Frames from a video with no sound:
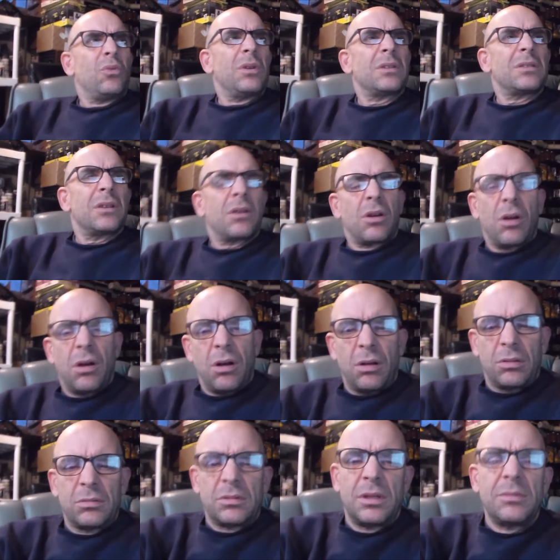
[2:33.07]
what's it
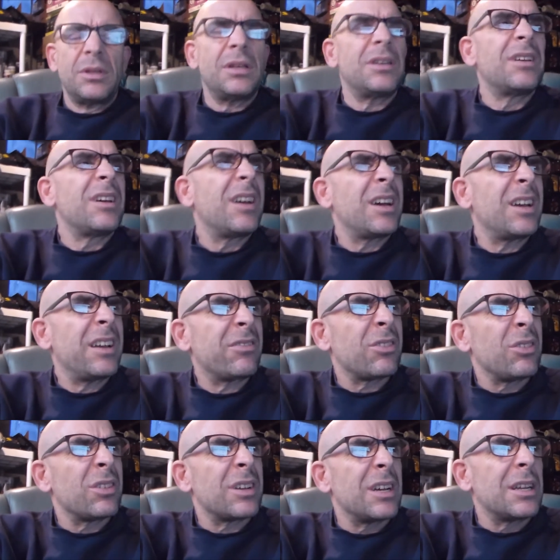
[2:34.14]
called? Let me. I have
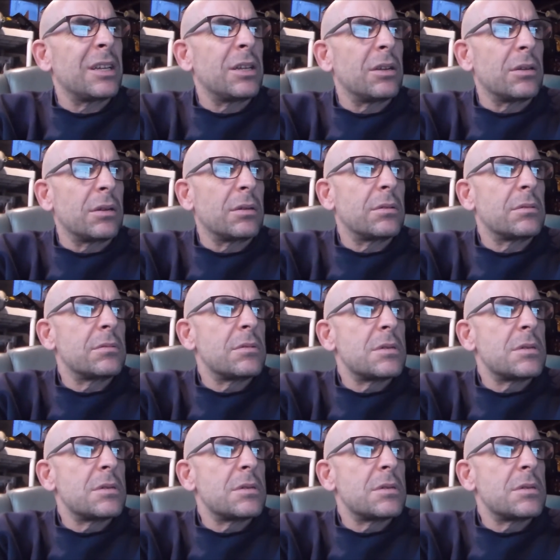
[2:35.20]
to look on here.